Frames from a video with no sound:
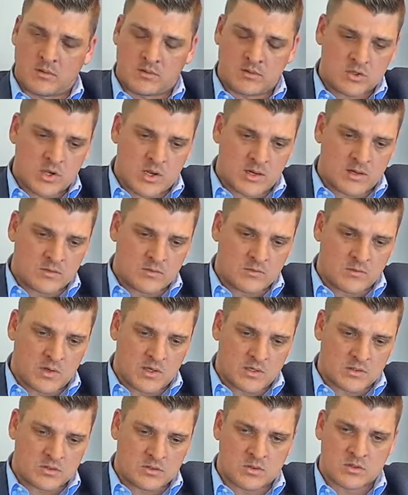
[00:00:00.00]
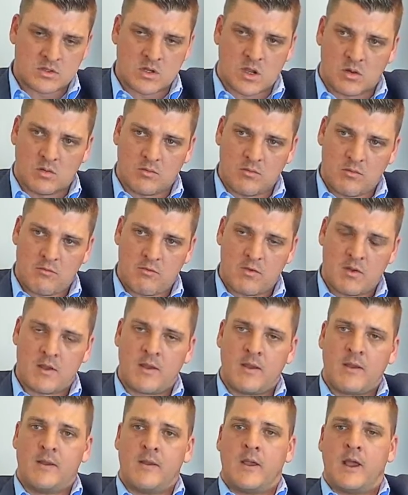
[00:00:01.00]
challenge for us to solve.
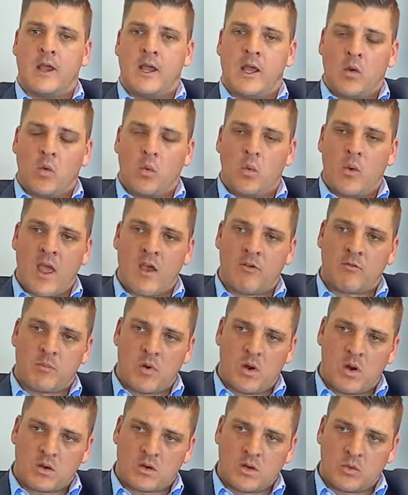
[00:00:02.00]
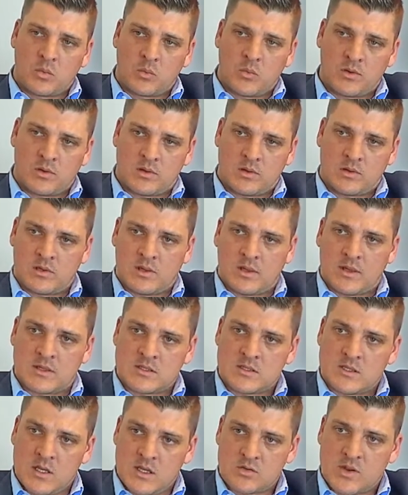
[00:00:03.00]
We have partnered with
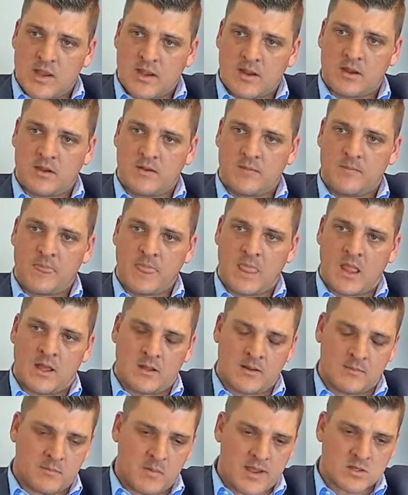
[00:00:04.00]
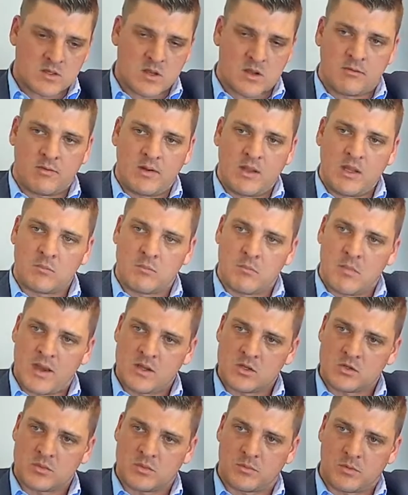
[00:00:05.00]
Track as our fleet
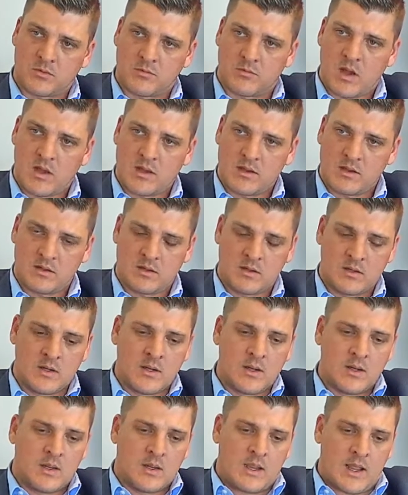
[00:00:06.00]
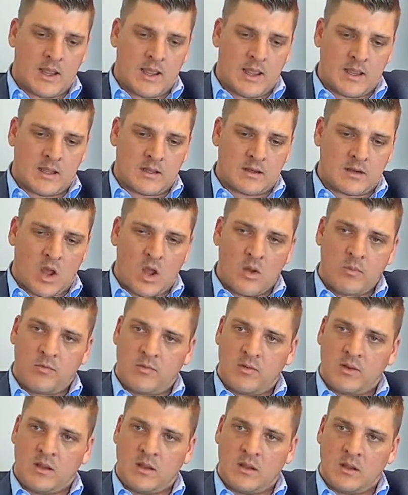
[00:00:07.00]
management provider, and
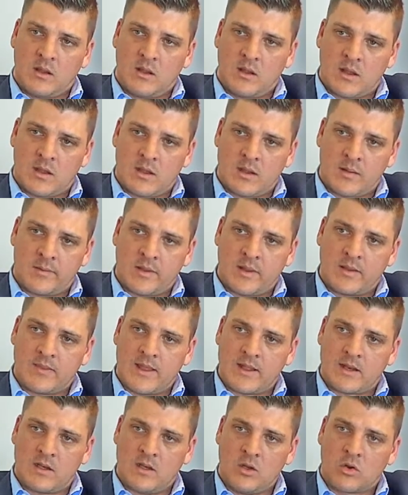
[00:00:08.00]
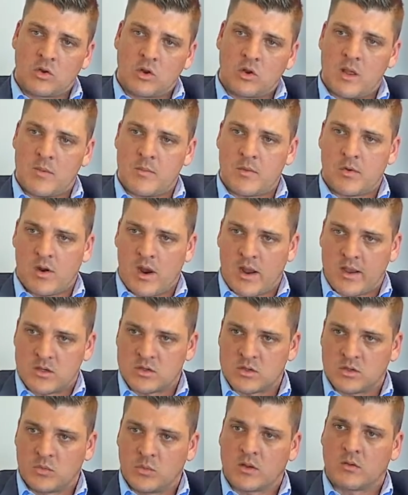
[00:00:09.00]
hopefully in that new
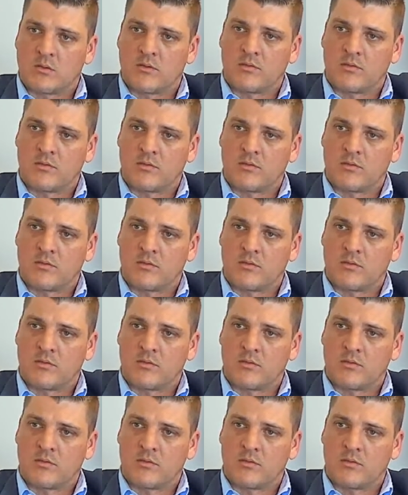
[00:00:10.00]
collaboration we could